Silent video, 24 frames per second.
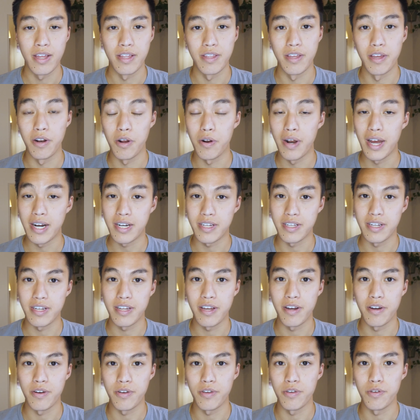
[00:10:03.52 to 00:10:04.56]
They don't actually
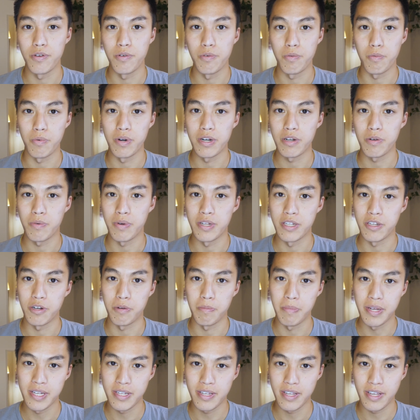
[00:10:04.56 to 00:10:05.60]
tell you which ones you're
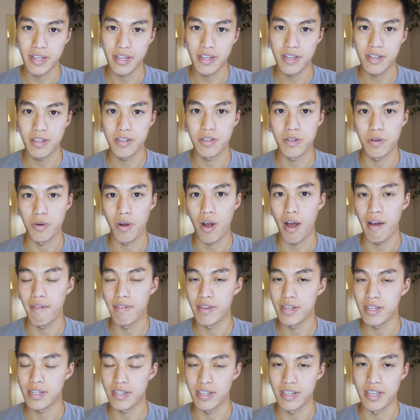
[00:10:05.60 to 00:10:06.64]
missing, so
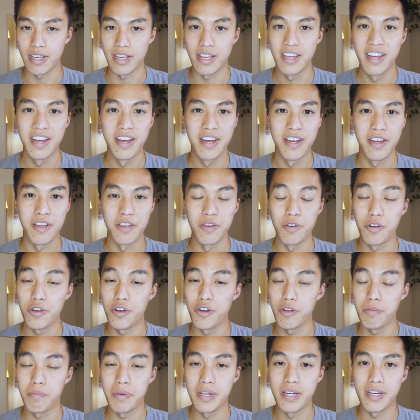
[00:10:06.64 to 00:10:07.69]
obviously you
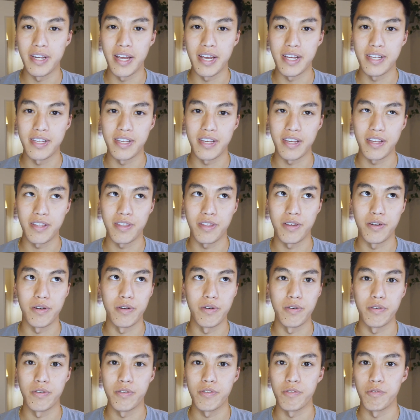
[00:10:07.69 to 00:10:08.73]
could be chasing
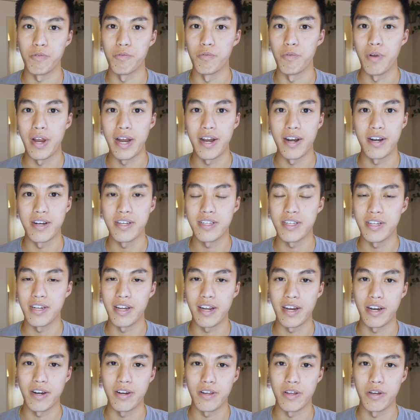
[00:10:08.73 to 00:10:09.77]
those rare
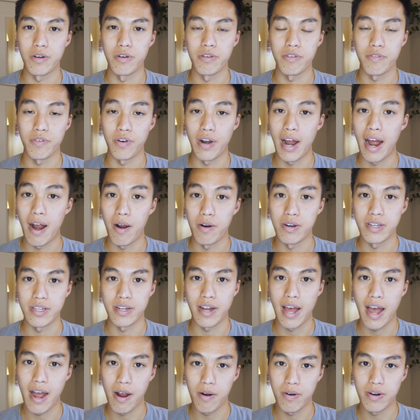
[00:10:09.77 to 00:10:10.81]
scenarios for hours
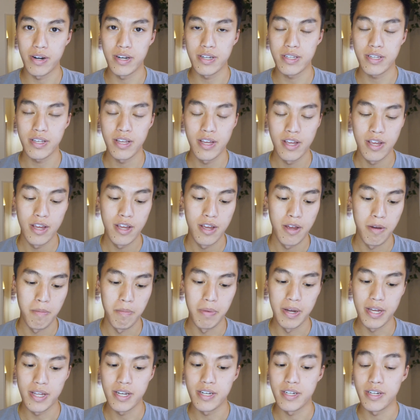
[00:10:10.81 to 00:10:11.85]
and hours.
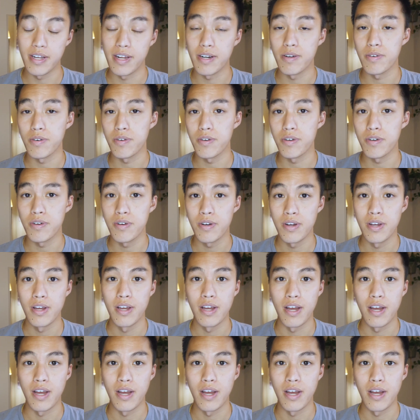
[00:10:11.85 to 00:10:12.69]
But in general,